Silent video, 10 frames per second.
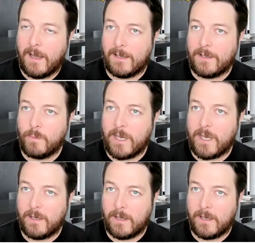and we
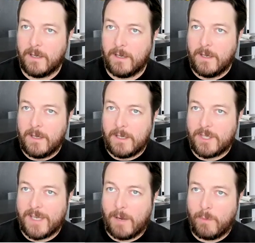can
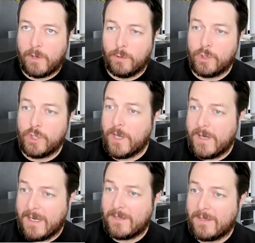set what we call
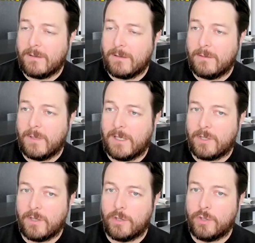journeys,
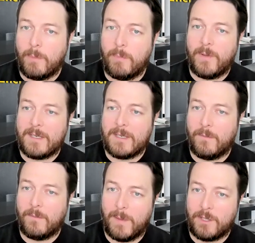which sort of drip feeds the
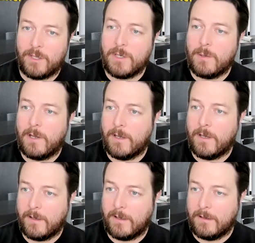information to the
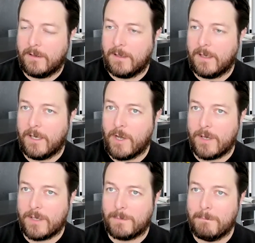learner in a
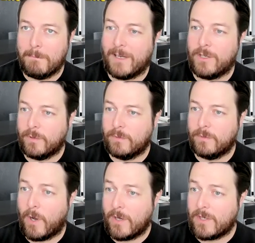nice,
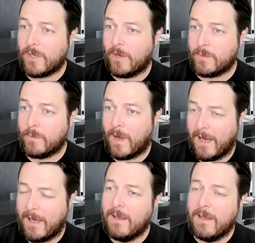manageable, bite-sized
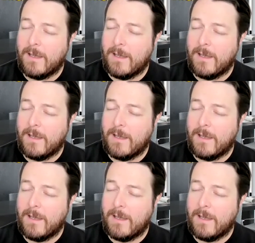way,